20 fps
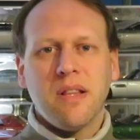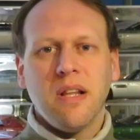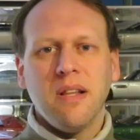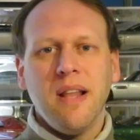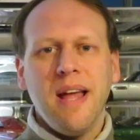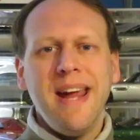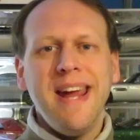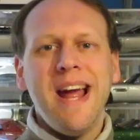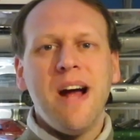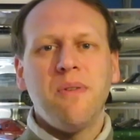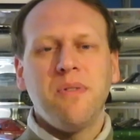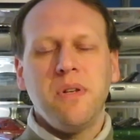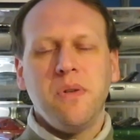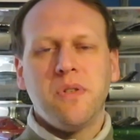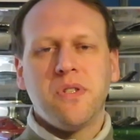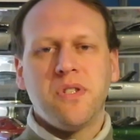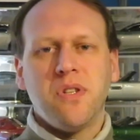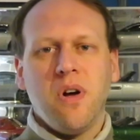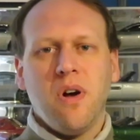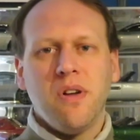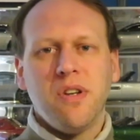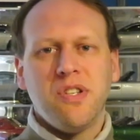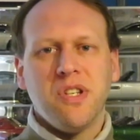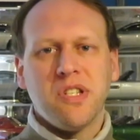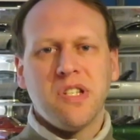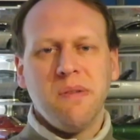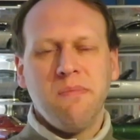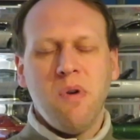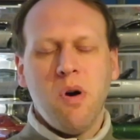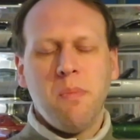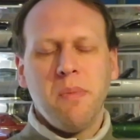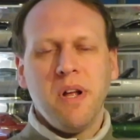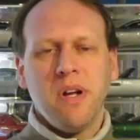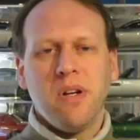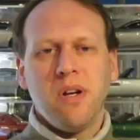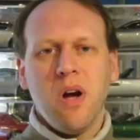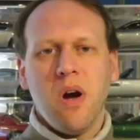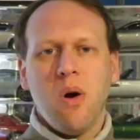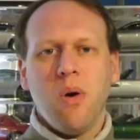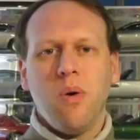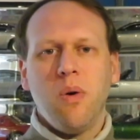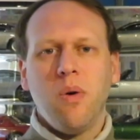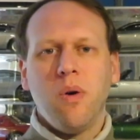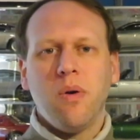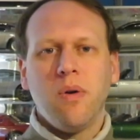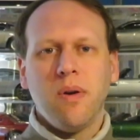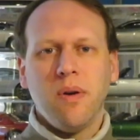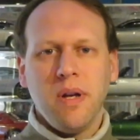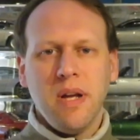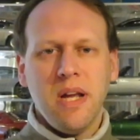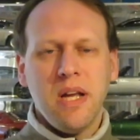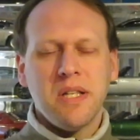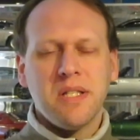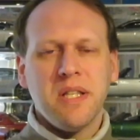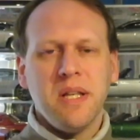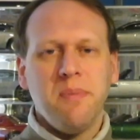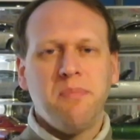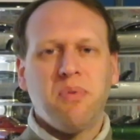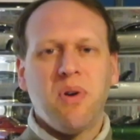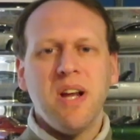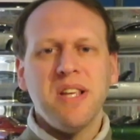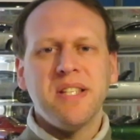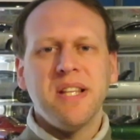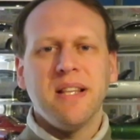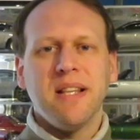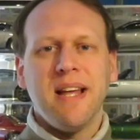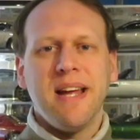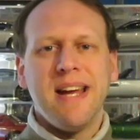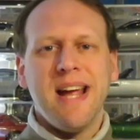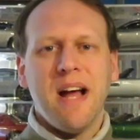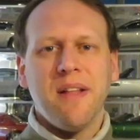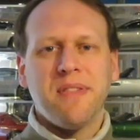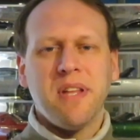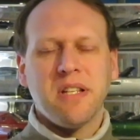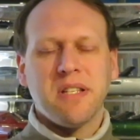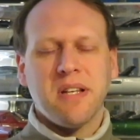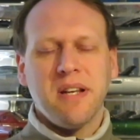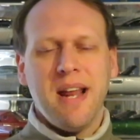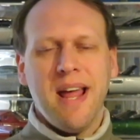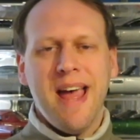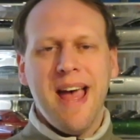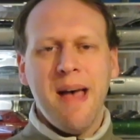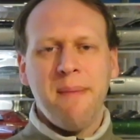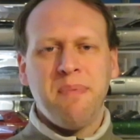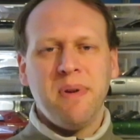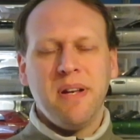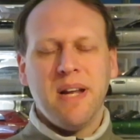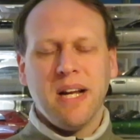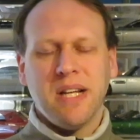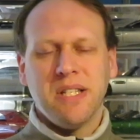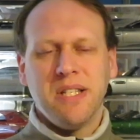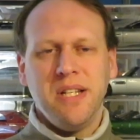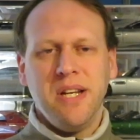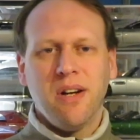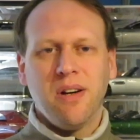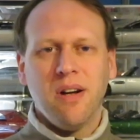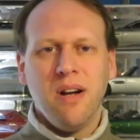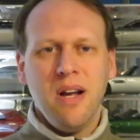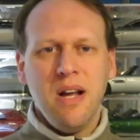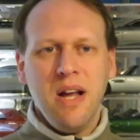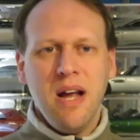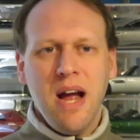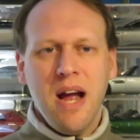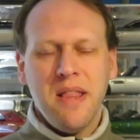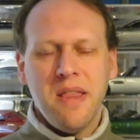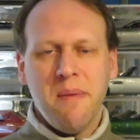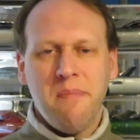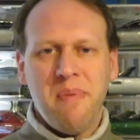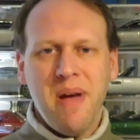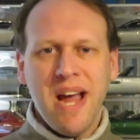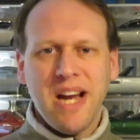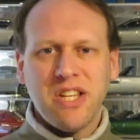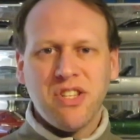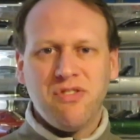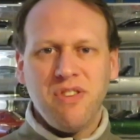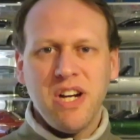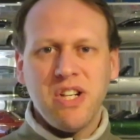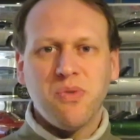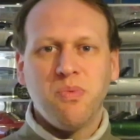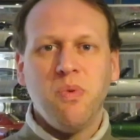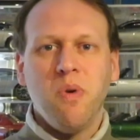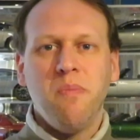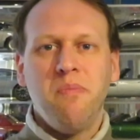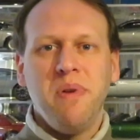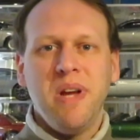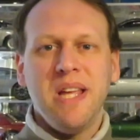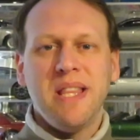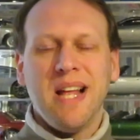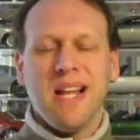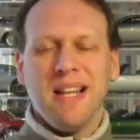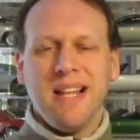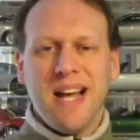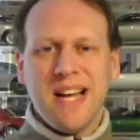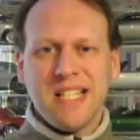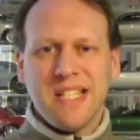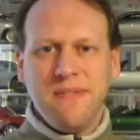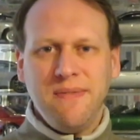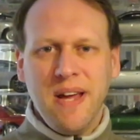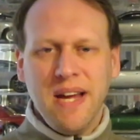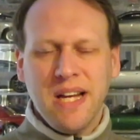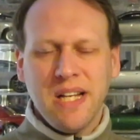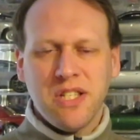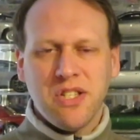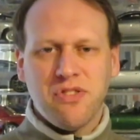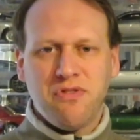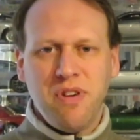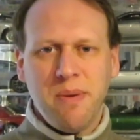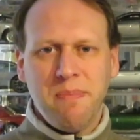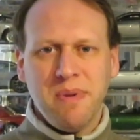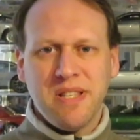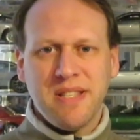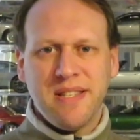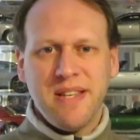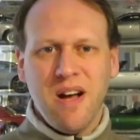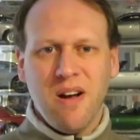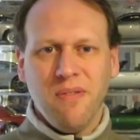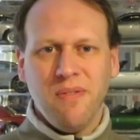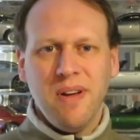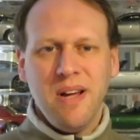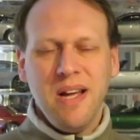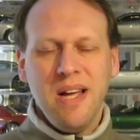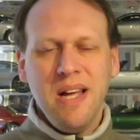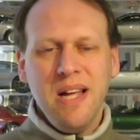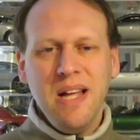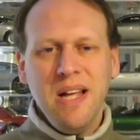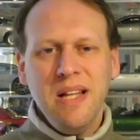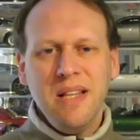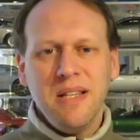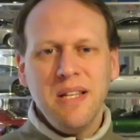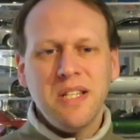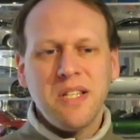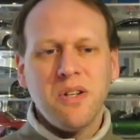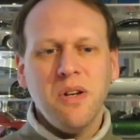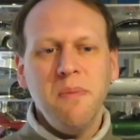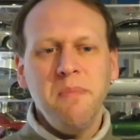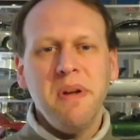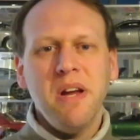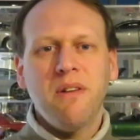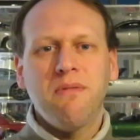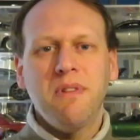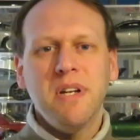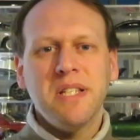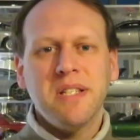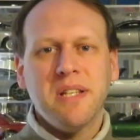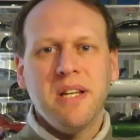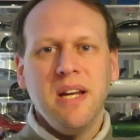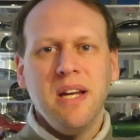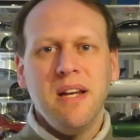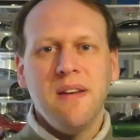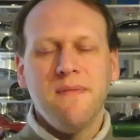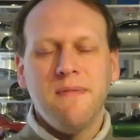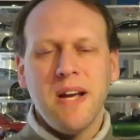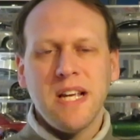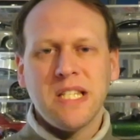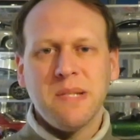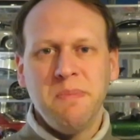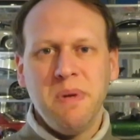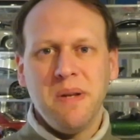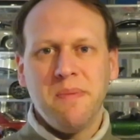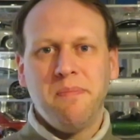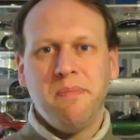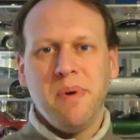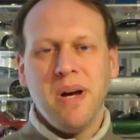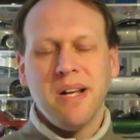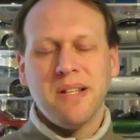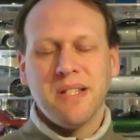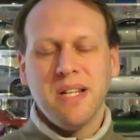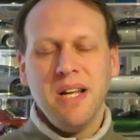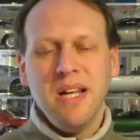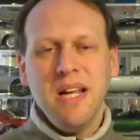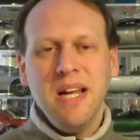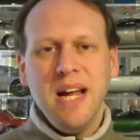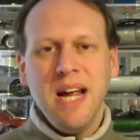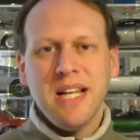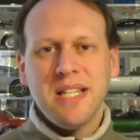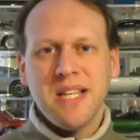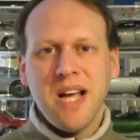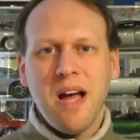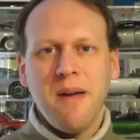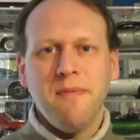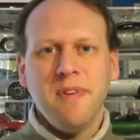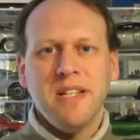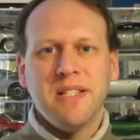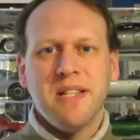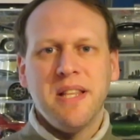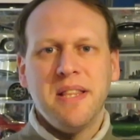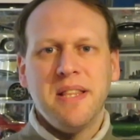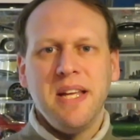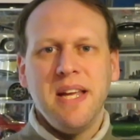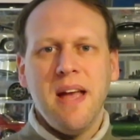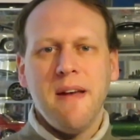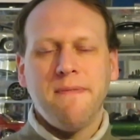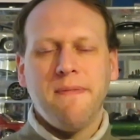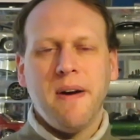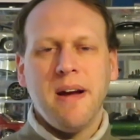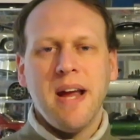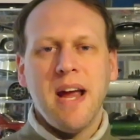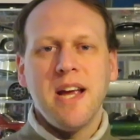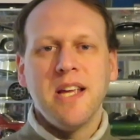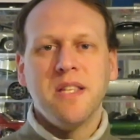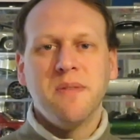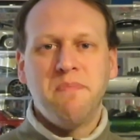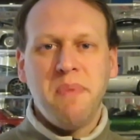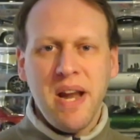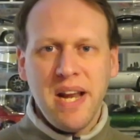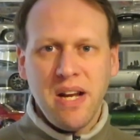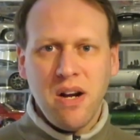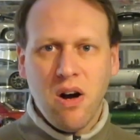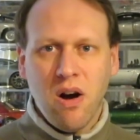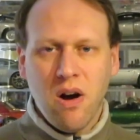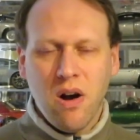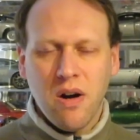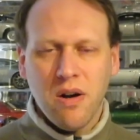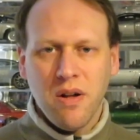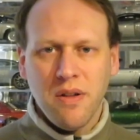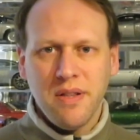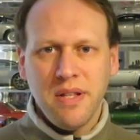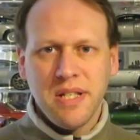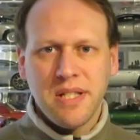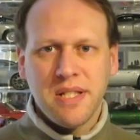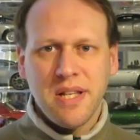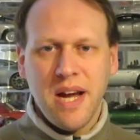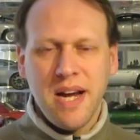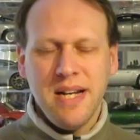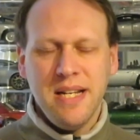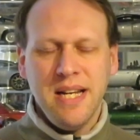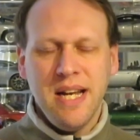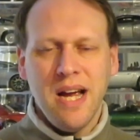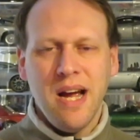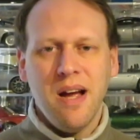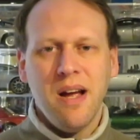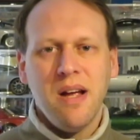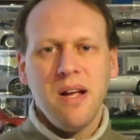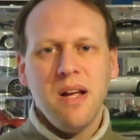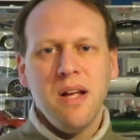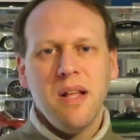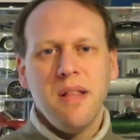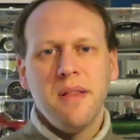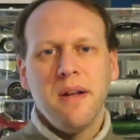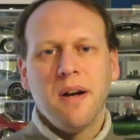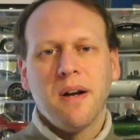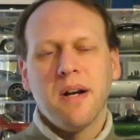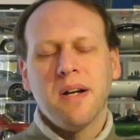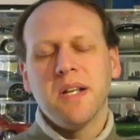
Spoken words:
The layout you saw just a moment ago is the present layout that's going to happen next year, and the backstretch will be the Las Vegas Strip itself. This could be a risky investment, but it's obvious that the FIA is betting hard on this idea. They're